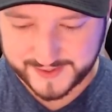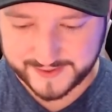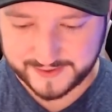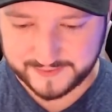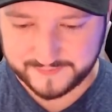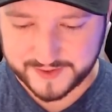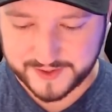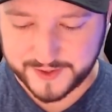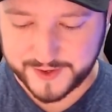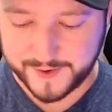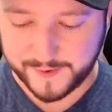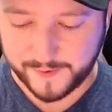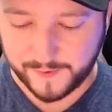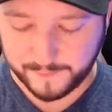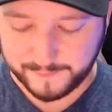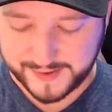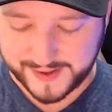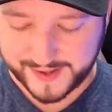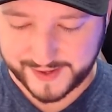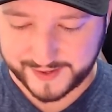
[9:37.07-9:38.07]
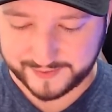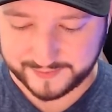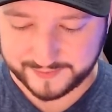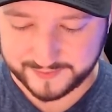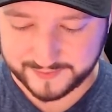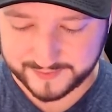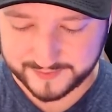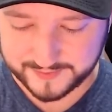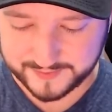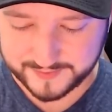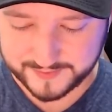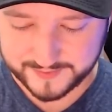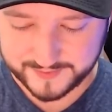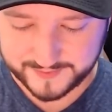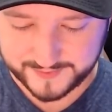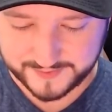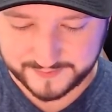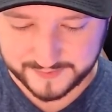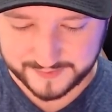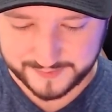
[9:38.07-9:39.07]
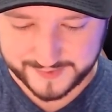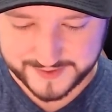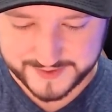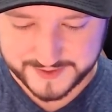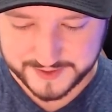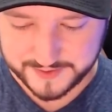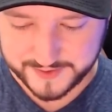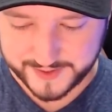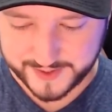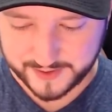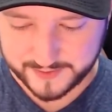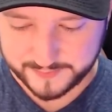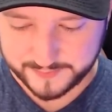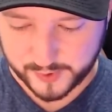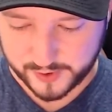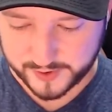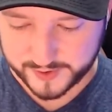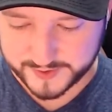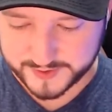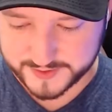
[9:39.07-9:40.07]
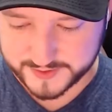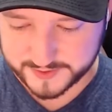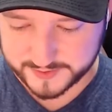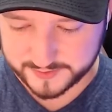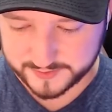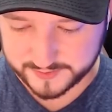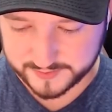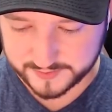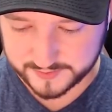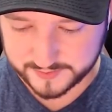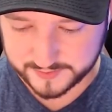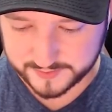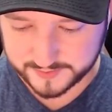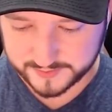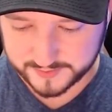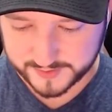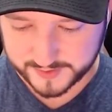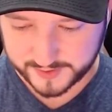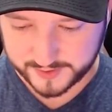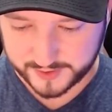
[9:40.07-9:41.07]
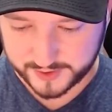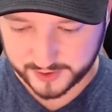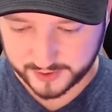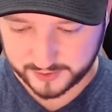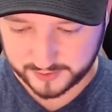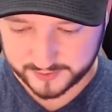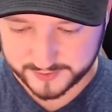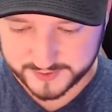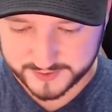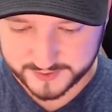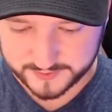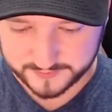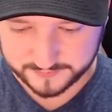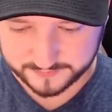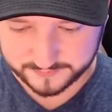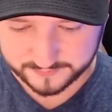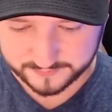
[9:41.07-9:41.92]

I don't even know, man. Like, what do we do here, boys and girls?